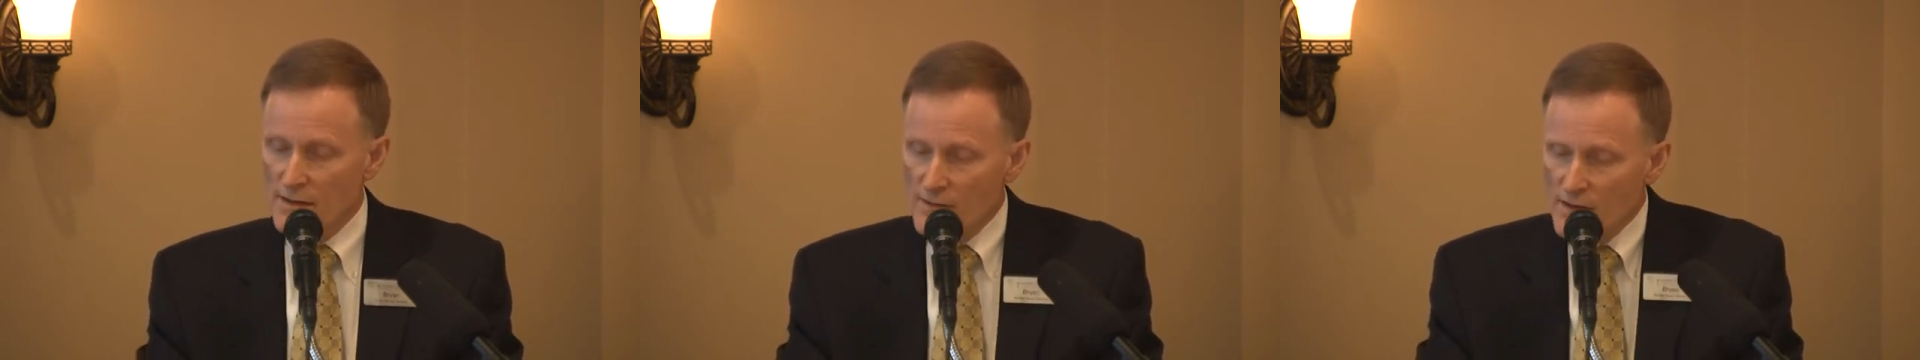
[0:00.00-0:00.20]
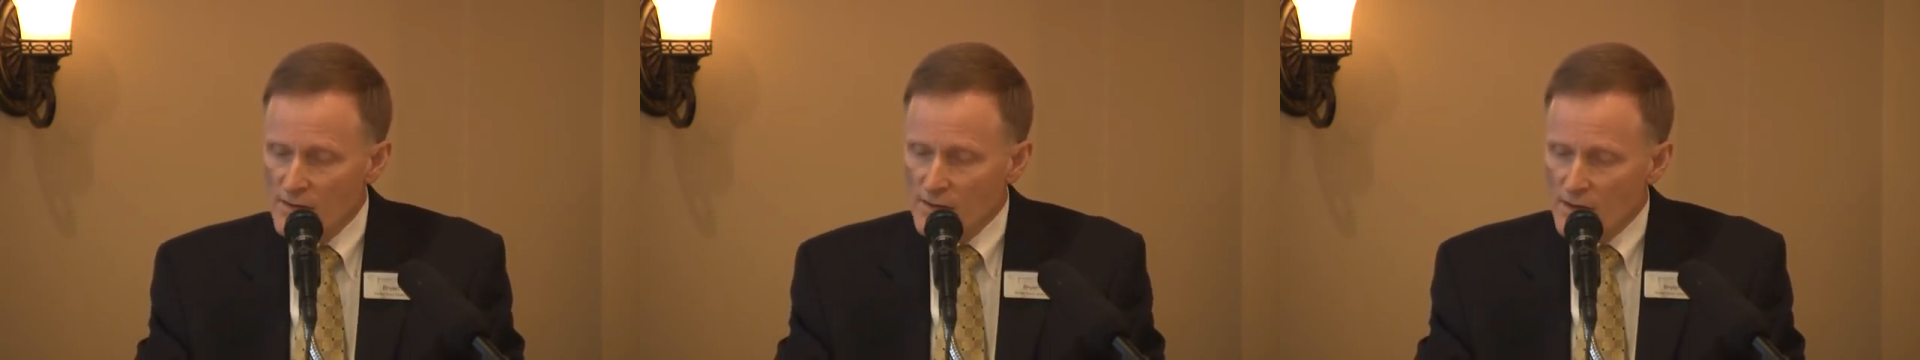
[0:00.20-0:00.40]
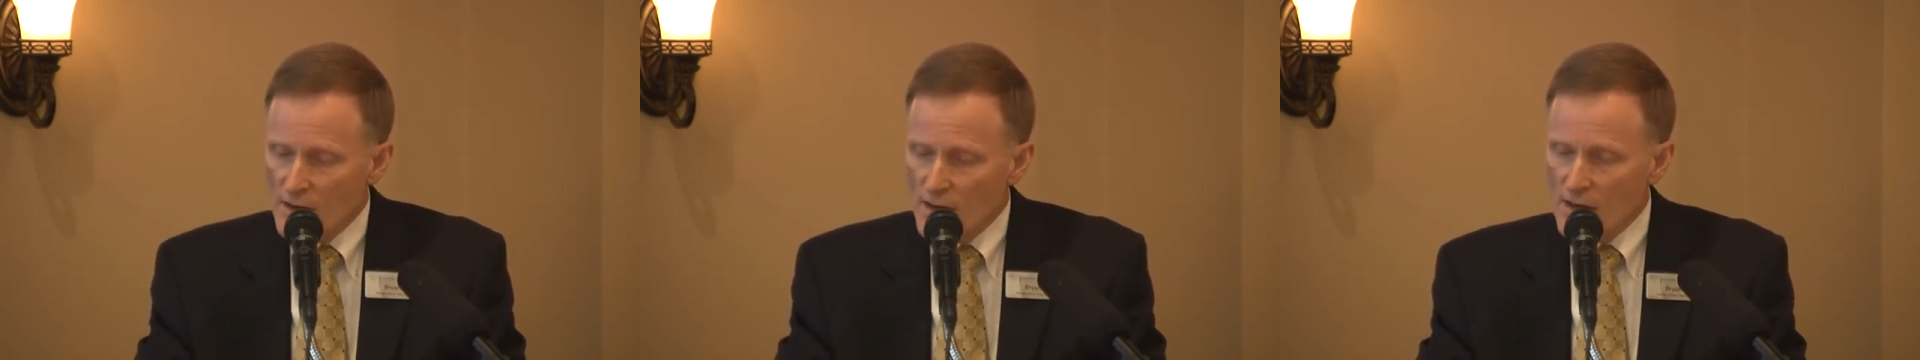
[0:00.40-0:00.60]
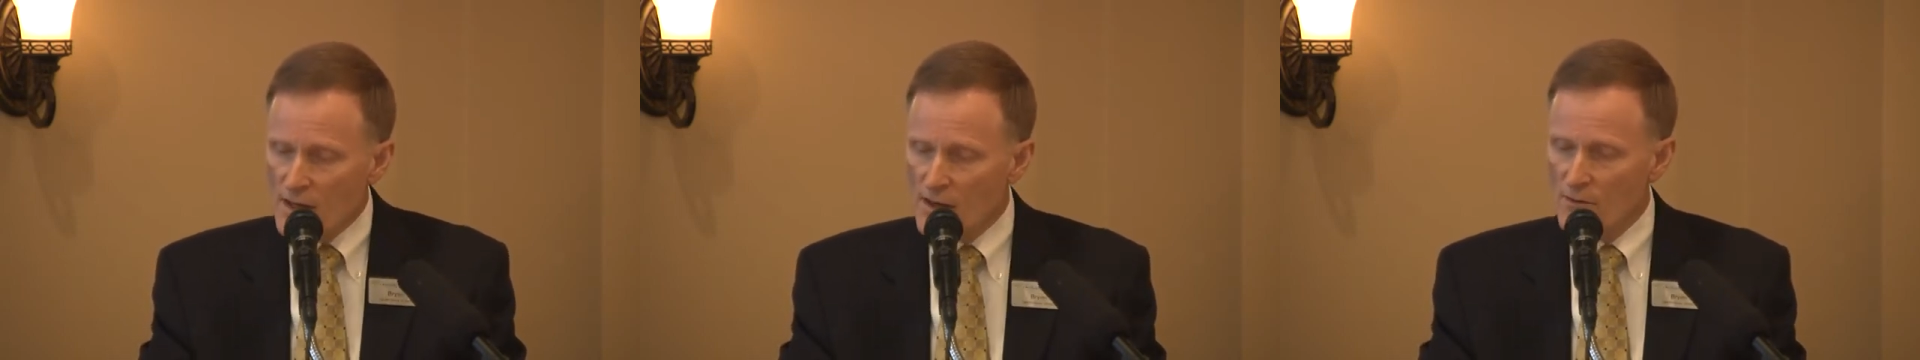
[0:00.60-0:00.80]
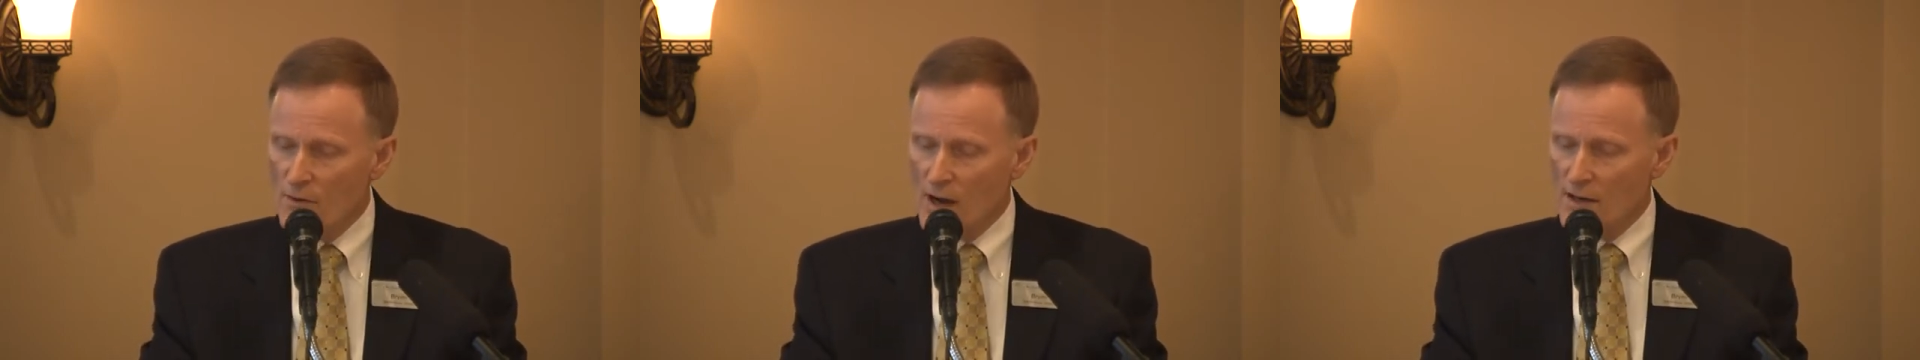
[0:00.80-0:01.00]
And then
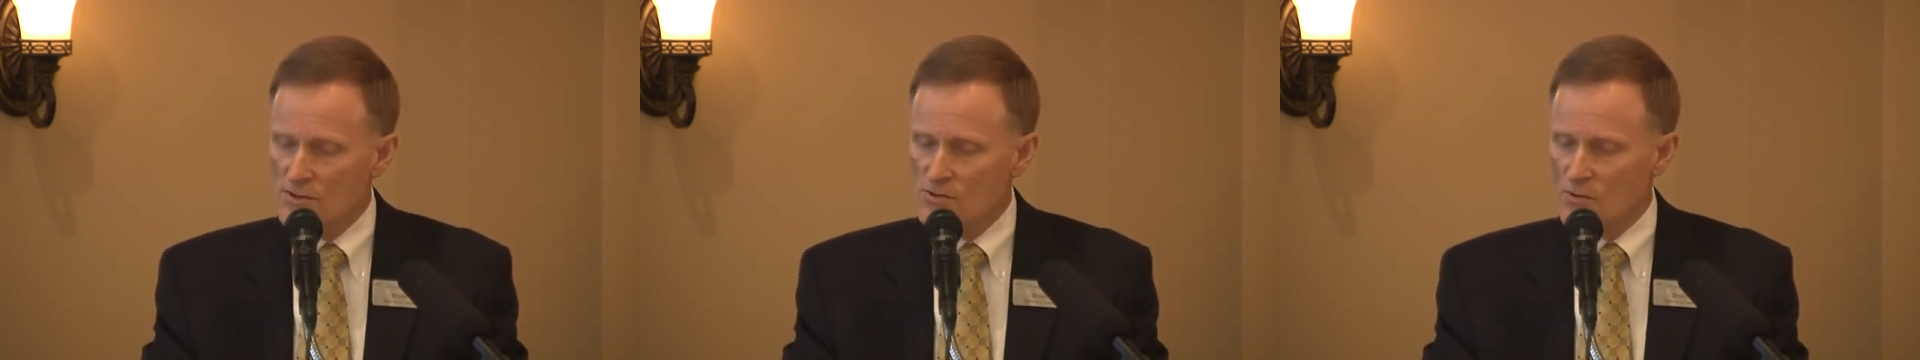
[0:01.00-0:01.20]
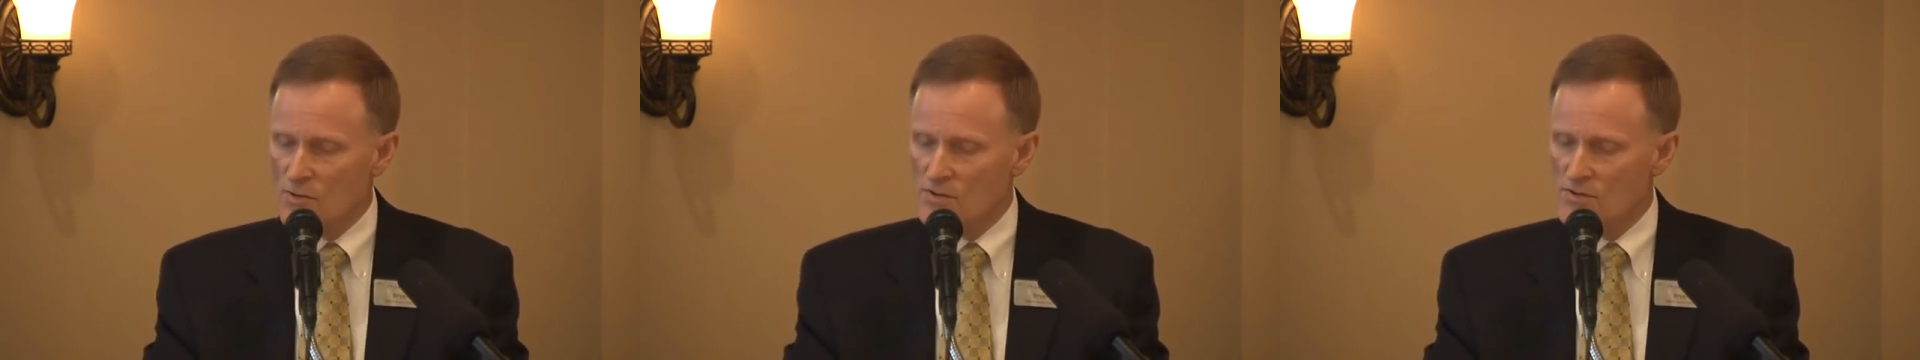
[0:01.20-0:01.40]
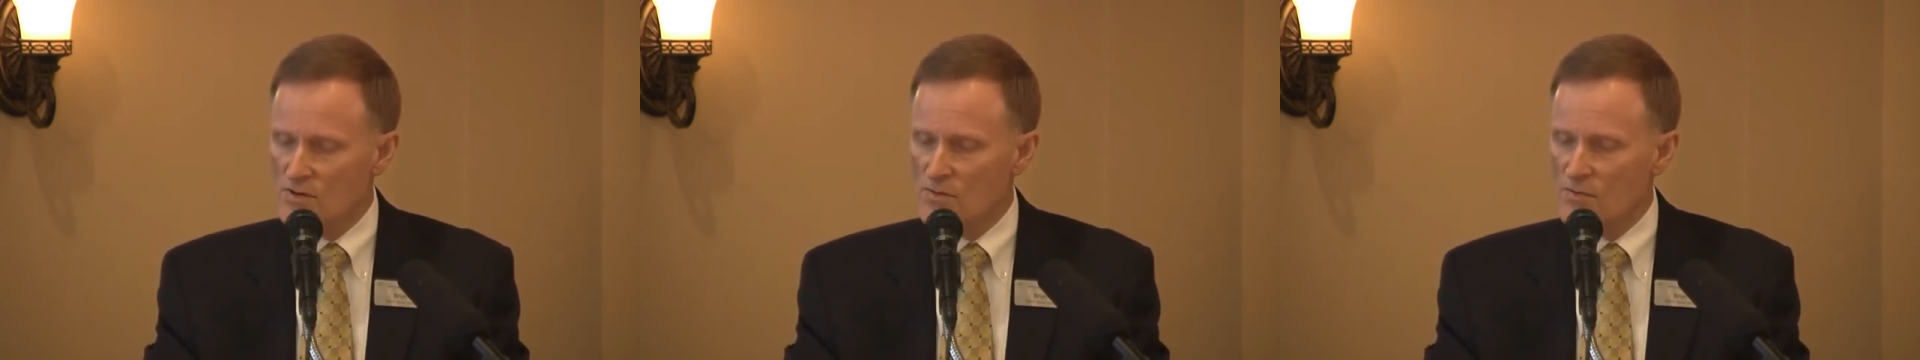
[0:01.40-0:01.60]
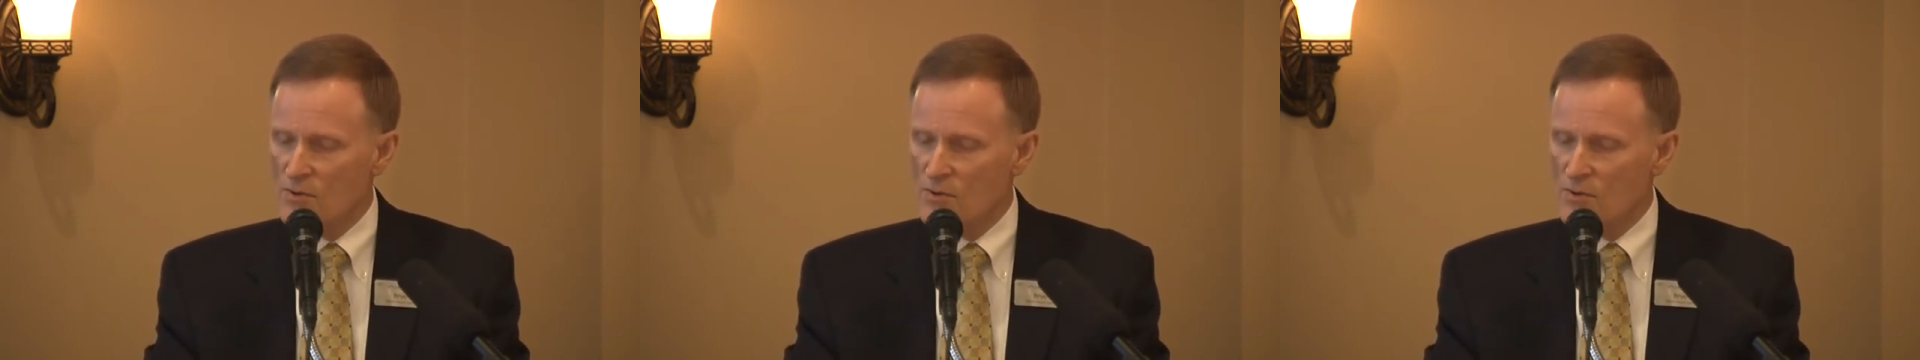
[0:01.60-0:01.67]
interrogatories to the